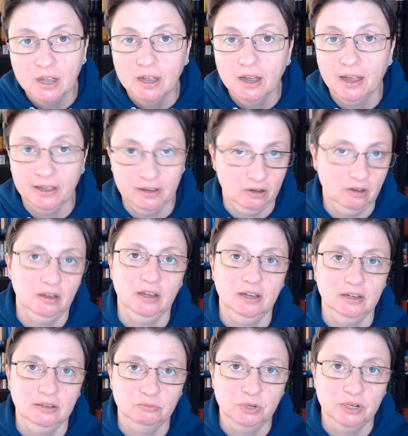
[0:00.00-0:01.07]
I had I
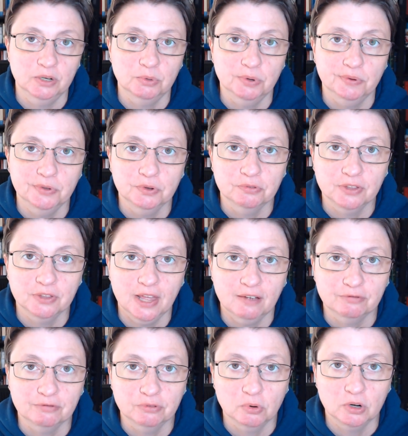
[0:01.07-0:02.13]
had written a review for that
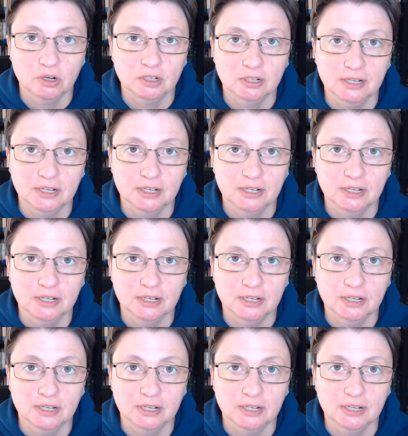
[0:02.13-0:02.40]
for.